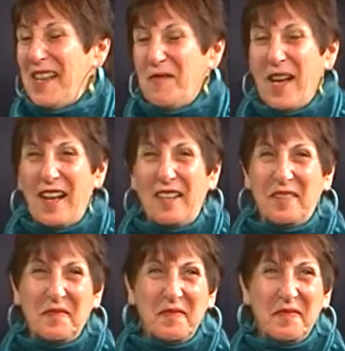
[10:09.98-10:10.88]

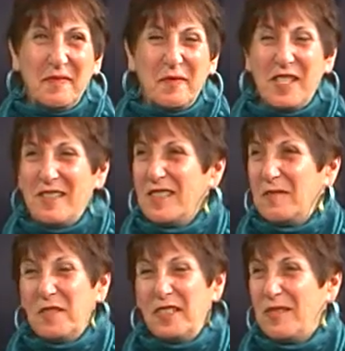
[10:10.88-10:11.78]
Well, we
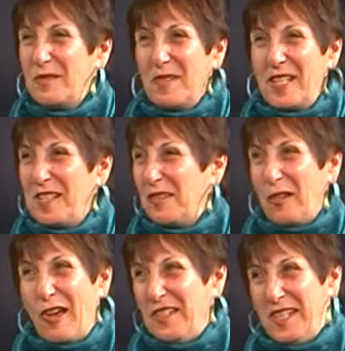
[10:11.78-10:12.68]
didn't really do any
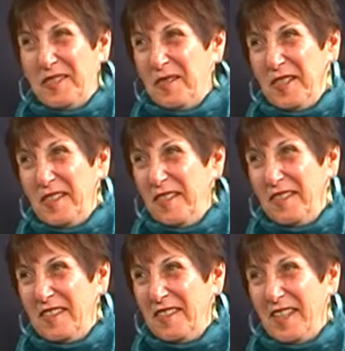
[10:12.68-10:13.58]
contests or anything
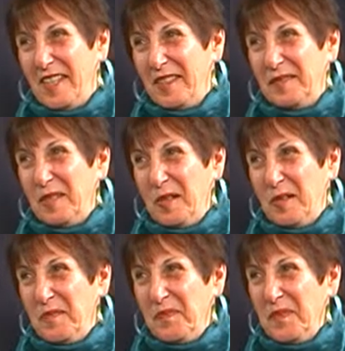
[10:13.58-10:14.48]
like that. No,